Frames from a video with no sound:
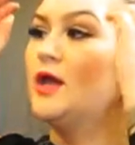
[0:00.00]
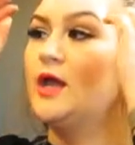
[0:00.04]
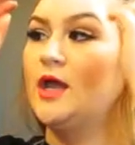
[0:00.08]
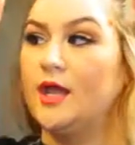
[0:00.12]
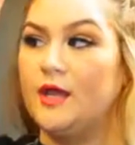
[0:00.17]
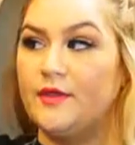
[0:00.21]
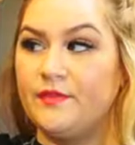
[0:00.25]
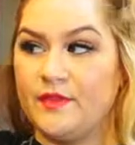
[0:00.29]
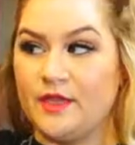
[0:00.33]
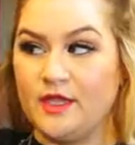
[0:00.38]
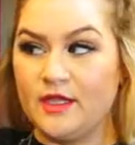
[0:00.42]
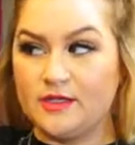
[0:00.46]

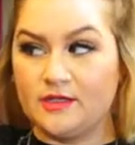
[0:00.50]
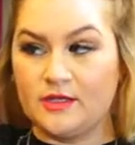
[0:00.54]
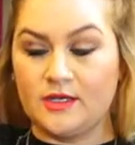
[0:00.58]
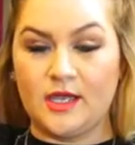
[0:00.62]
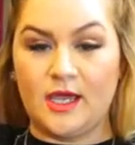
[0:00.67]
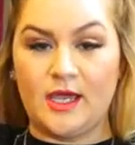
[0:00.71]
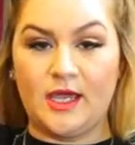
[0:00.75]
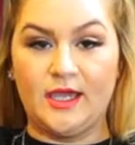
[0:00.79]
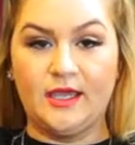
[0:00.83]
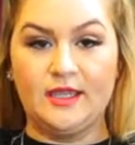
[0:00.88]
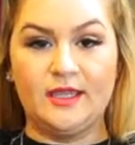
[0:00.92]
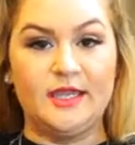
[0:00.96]
And then
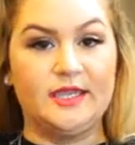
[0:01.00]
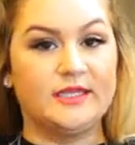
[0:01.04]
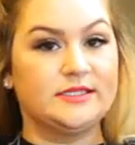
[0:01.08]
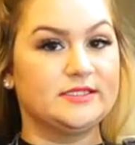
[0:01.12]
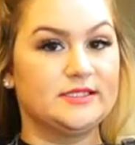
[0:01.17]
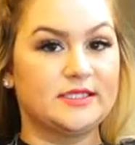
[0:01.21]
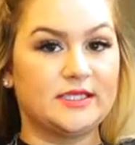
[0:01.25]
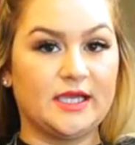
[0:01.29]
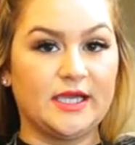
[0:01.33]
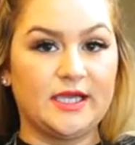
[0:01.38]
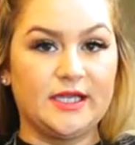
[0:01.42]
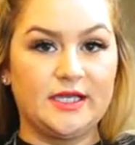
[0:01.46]
I like to
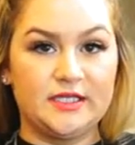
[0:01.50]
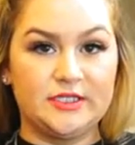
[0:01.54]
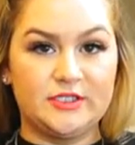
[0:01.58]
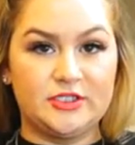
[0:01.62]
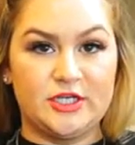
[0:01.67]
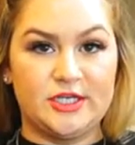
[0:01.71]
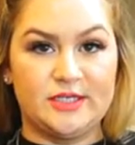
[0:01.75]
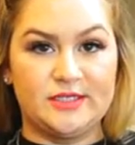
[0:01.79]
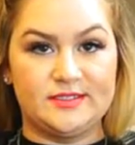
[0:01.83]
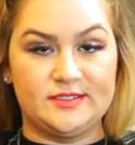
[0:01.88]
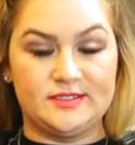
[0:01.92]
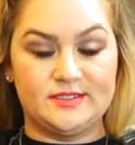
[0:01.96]
kind of
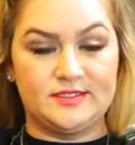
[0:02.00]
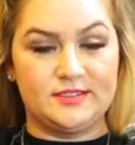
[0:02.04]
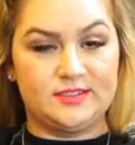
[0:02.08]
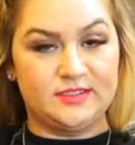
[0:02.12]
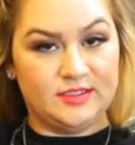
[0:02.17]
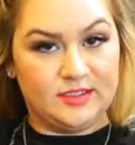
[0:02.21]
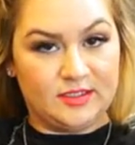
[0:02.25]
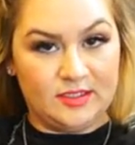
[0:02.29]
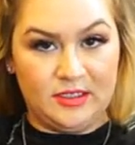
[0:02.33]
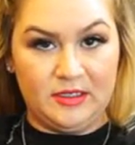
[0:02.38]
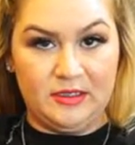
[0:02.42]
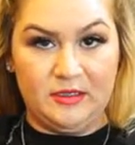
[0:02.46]
just
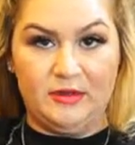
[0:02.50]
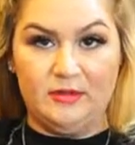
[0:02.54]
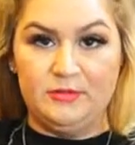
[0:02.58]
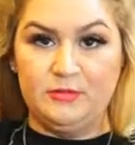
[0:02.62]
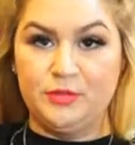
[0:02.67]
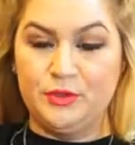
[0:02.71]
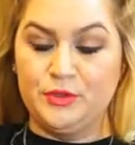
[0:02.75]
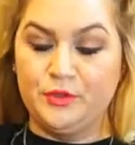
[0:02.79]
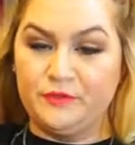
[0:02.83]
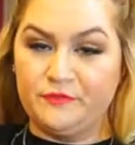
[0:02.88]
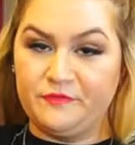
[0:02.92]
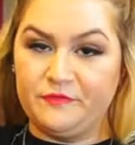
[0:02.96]

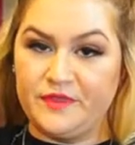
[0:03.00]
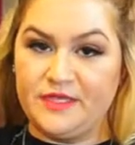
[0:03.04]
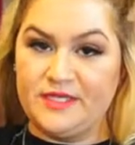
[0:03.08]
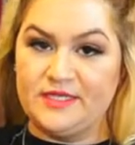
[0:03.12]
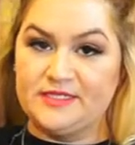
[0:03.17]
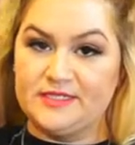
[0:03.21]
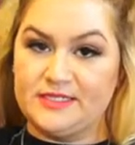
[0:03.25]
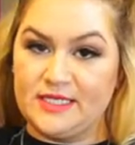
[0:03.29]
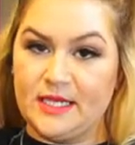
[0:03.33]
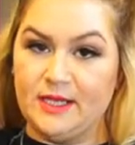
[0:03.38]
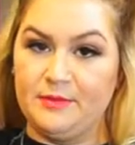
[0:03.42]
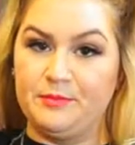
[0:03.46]
poof
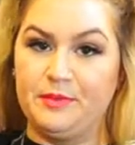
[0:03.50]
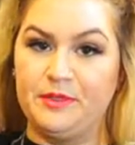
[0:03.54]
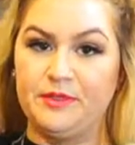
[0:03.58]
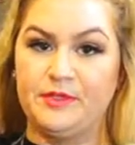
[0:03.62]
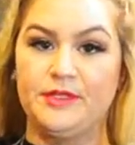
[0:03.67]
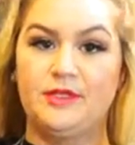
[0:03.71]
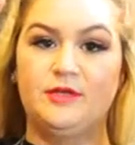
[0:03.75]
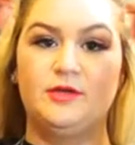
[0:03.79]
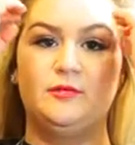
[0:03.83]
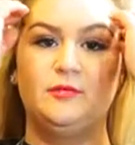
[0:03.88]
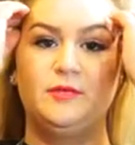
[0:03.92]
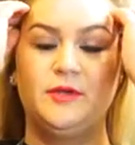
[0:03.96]
this up a
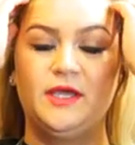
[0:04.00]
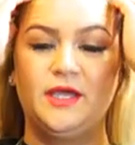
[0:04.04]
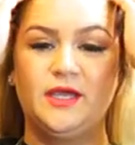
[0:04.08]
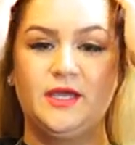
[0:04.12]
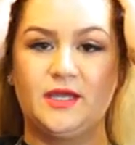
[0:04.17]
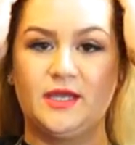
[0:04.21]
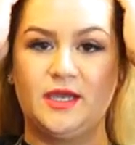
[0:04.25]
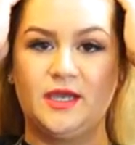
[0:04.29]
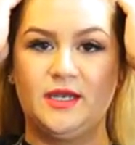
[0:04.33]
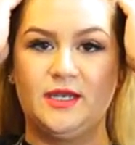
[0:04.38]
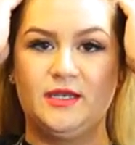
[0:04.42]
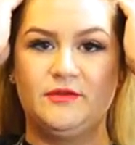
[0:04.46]
little bit,
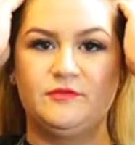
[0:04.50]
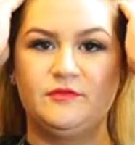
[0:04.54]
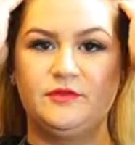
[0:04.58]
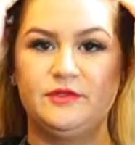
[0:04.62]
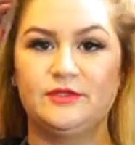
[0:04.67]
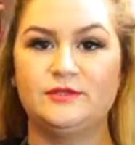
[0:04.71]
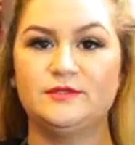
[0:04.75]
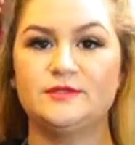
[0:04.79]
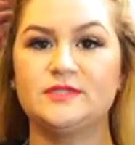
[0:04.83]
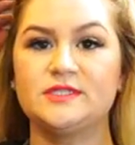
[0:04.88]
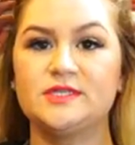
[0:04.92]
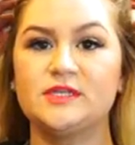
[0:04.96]
kind of
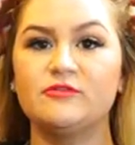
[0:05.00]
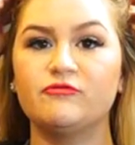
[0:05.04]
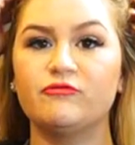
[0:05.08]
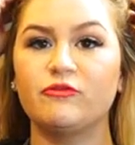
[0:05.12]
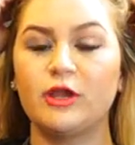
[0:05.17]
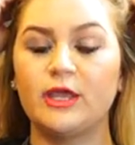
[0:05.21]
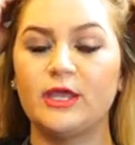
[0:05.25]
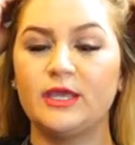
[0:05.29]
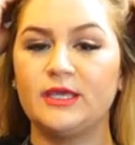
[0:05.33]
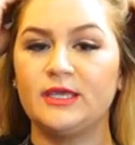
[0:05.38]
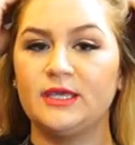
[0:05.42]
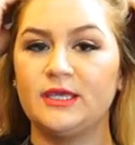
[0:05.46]
loosen
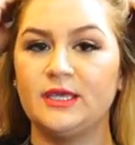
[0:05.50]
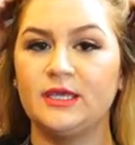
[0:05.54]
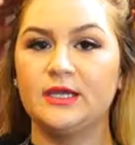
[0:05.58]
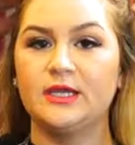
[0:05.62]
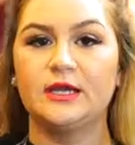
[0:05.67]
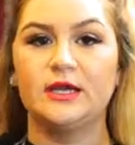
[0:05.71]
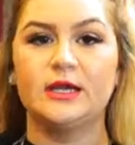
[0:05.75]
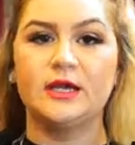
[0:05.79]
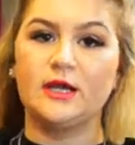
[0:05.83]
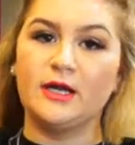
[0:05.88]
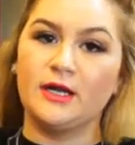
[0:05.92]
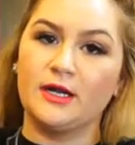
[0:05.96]
right
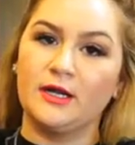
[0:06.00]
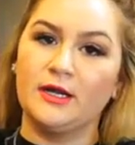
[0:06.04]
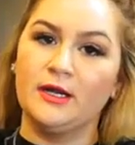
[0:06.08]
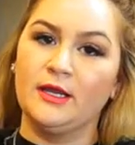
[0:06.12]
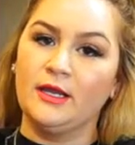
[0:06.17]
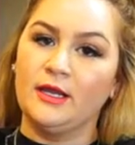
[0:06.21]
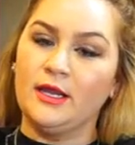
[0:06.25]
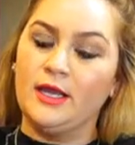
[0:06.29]
here.